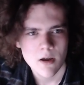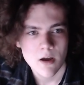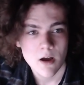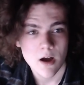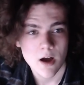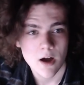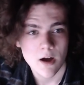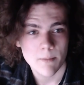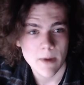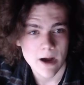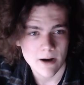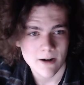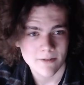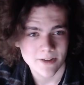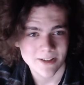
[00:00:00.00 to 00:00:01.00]
Um,
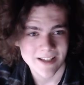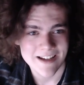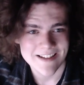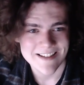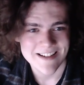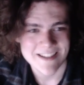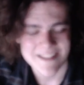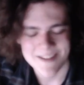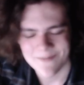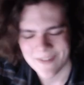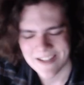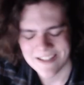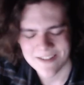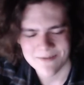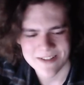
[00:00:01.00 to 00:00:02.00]
however, last night something
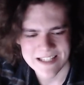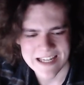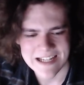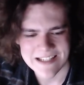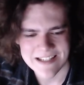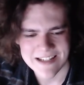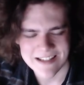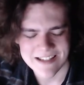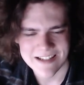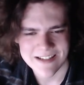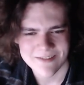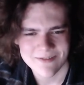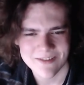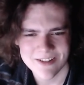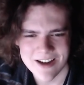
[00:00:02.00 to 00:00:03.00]
I did was I accidentally,
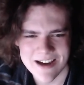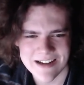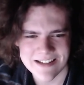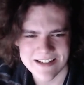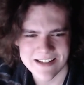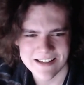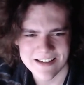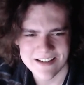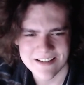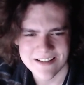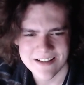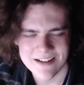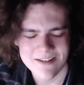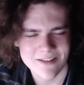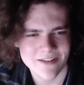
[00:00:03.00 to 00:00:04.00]
well, not accidentally. I was
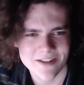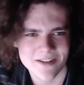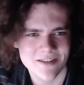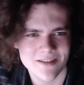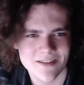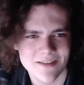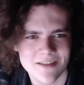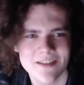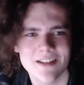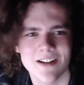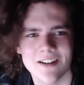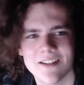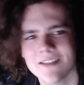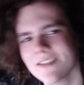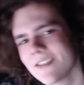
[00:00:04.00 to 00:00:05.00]
like, oh, just you
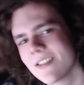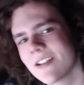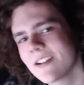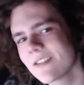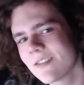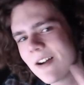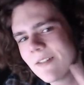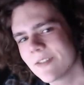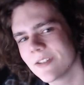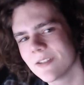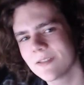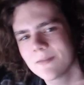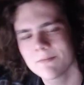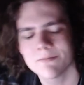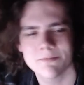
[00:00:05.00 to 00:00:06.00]
know, so that I don't have to
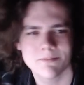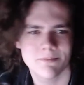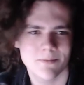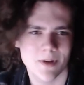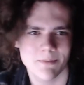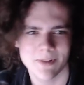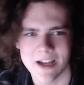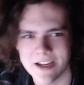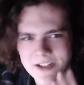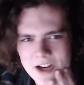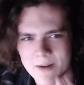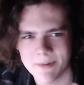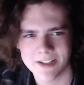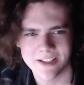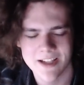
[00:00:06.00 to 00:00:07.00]
apply it
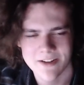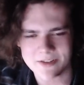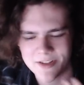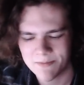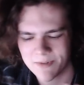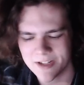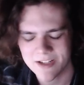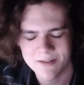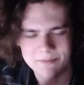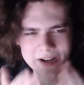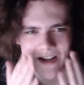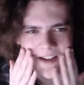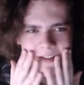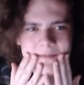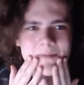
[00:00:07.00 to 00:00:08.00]
topically, I'll just put it in
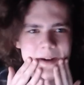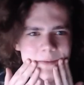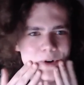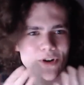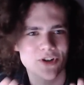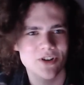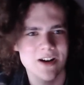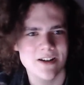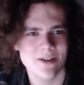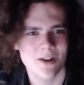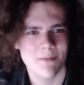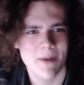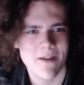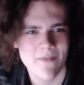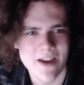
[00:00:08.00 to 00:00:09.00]
my, my moisturizer
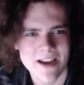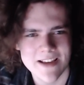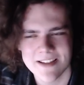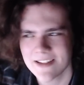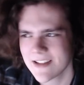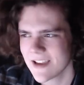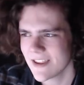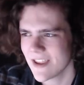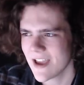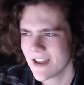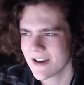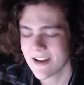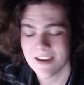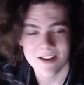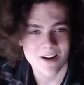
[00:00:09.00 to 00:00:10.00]
on my face. And
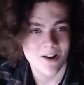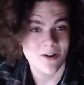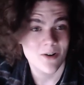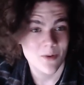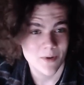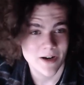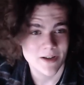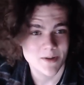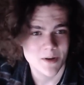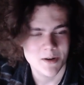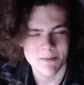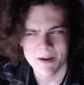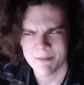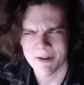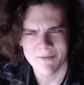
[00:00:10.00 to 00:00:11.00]
then, you know, when I was going to
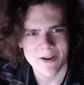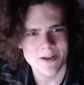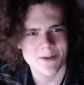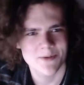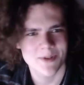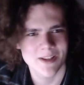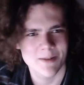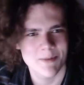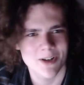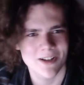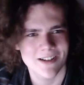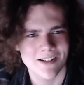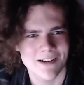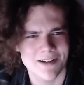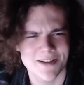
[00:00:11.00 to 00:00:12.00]
bed, my face was really
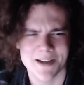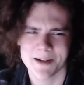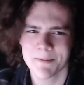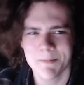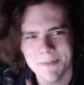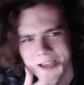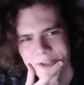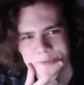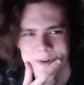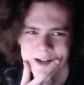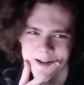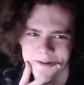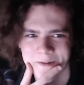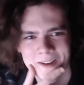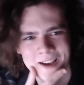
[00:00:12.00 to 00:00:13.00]
burning, and I was like, that's weird.